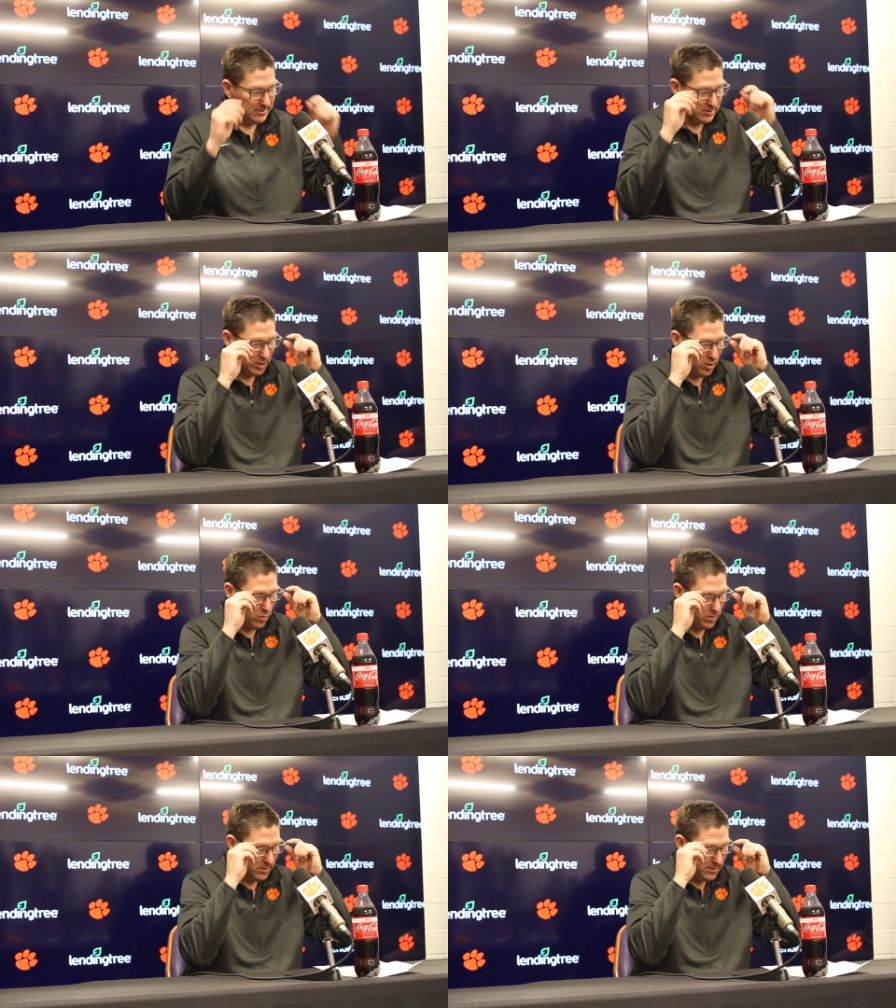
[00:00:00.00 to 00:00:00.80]

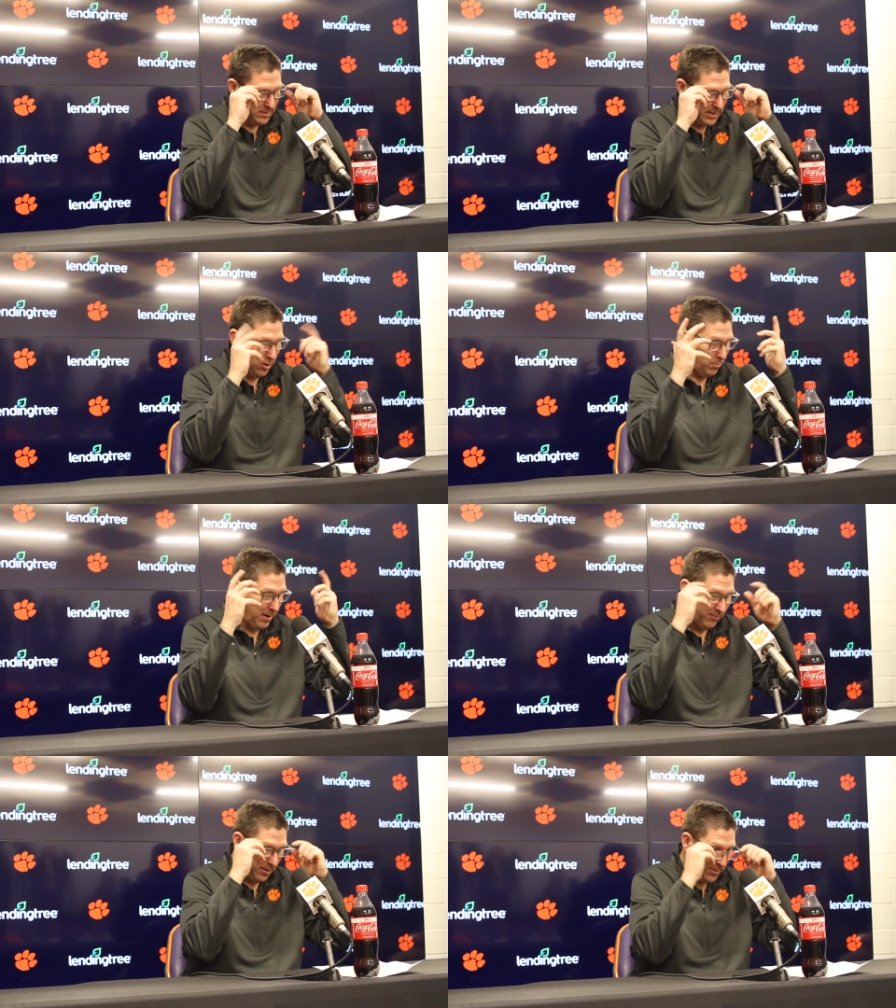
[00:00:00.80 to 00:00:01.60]
So Harlond
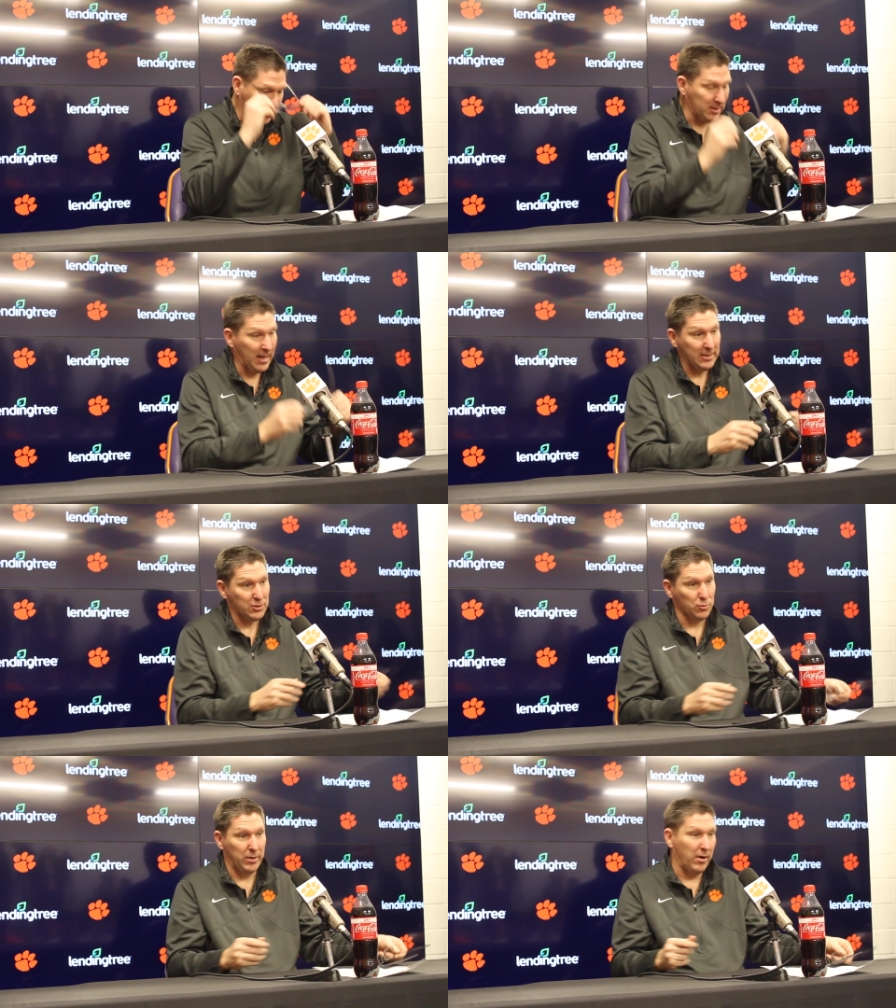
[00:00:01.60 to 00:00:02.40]
Beverly makes a nice
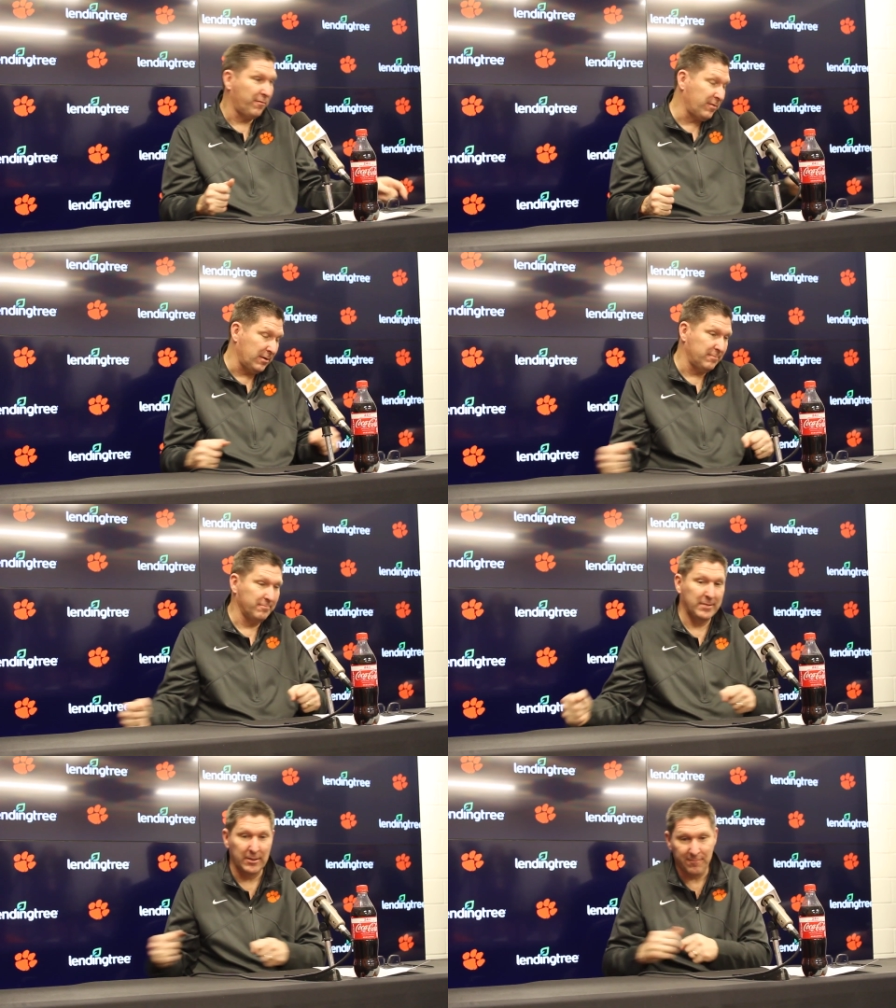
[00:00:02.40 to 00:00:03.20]
three off of
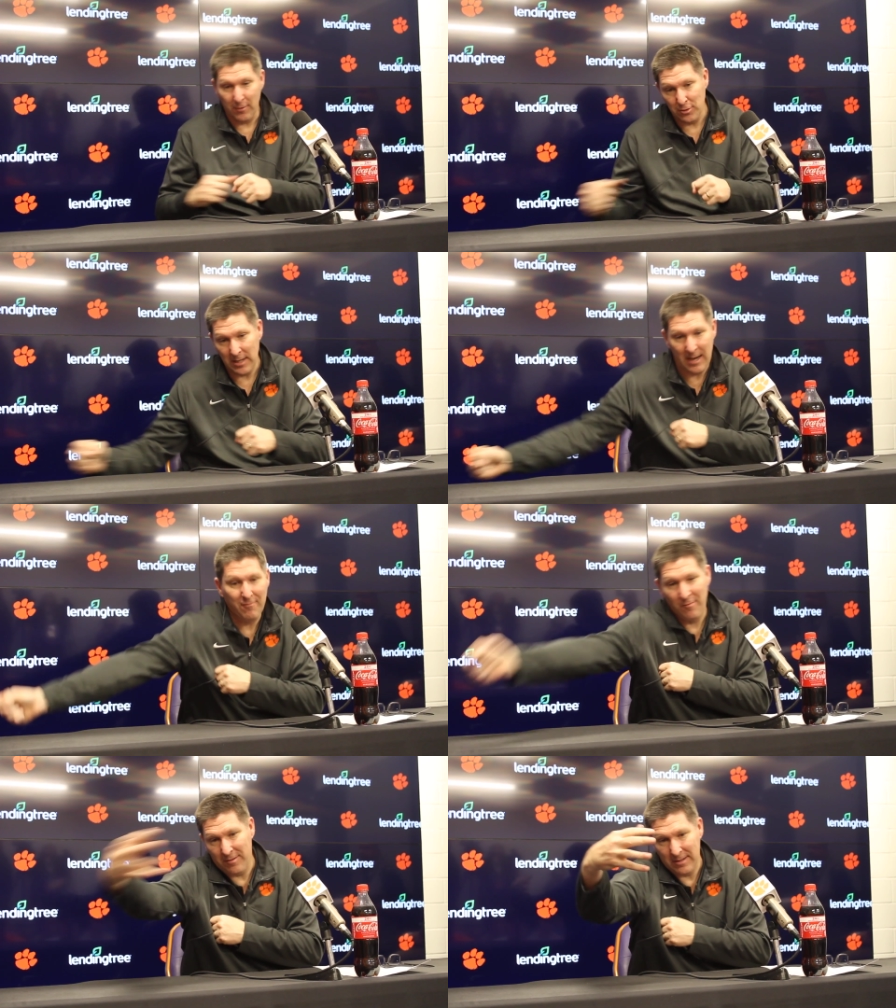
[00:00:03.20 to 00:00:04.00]
in the first half
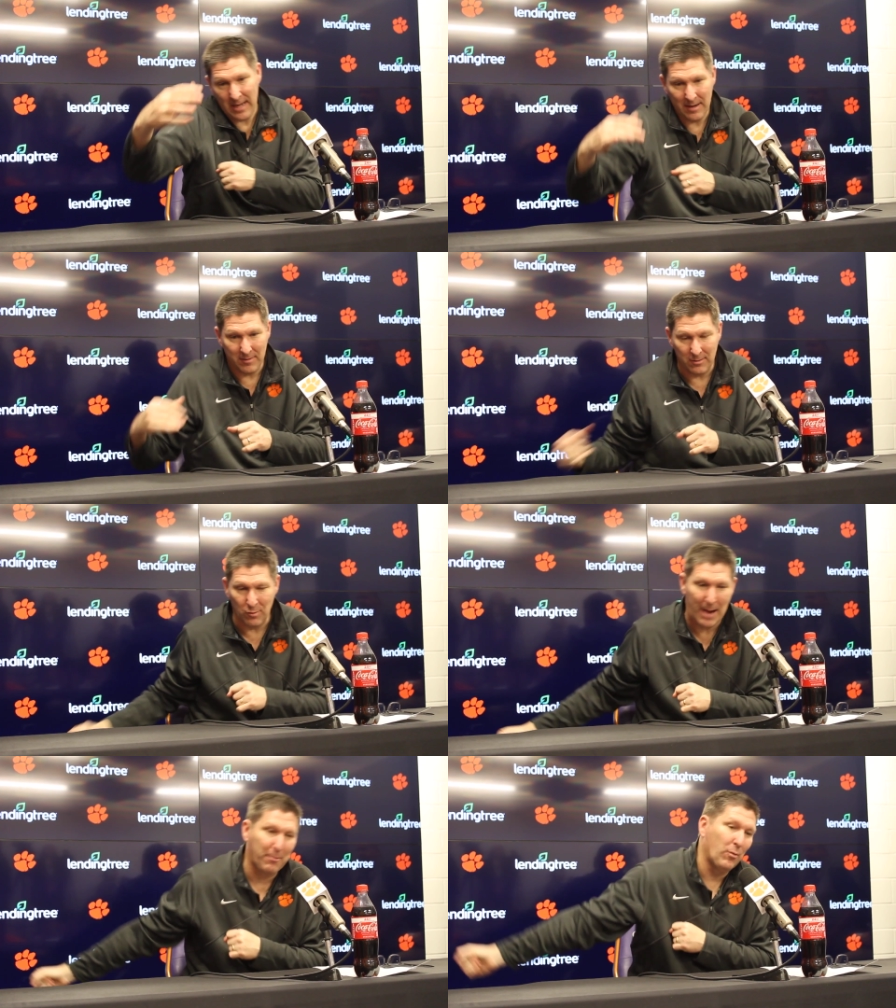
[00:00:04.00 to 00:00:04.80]
off a kind of a
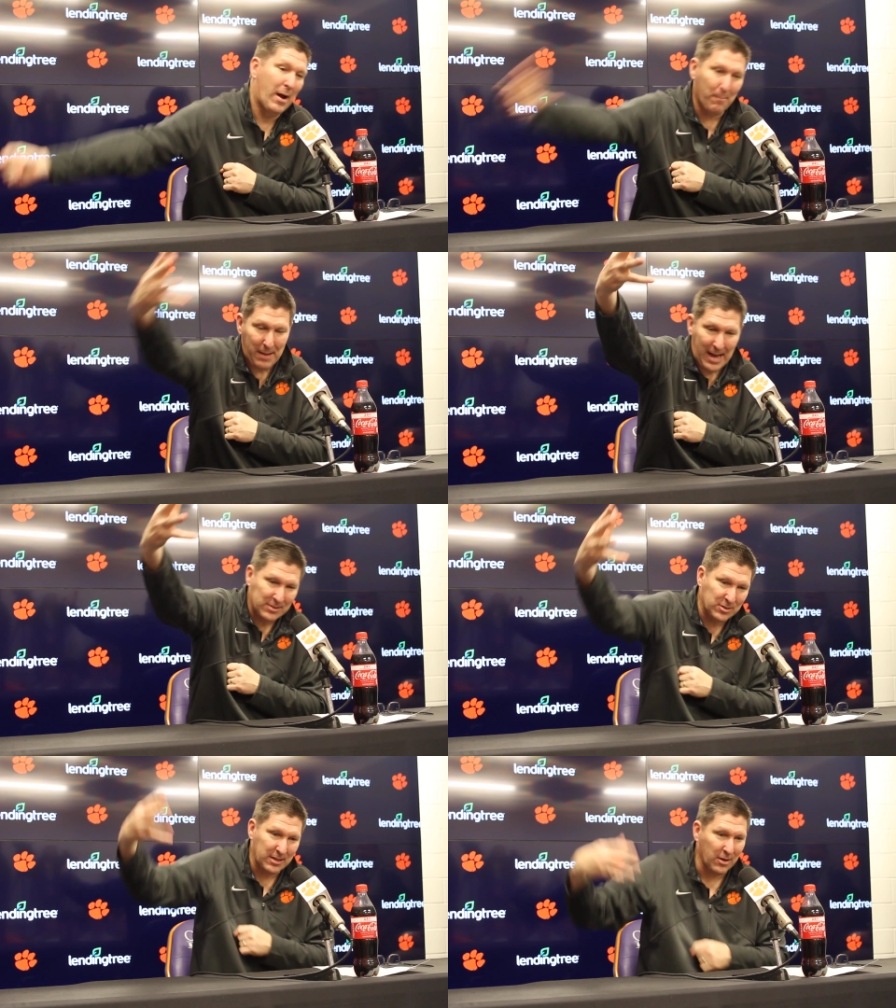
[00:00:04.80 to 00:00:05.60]
wraparound
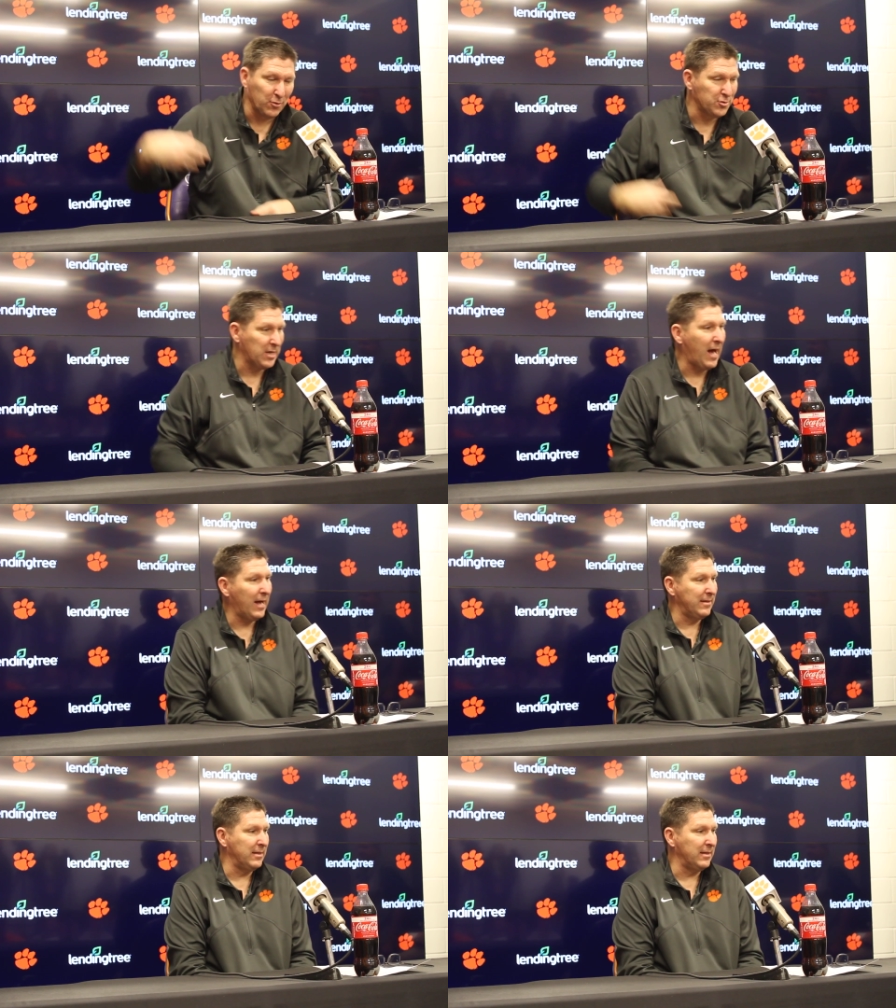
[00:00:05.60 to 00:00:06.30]
pass to the other side.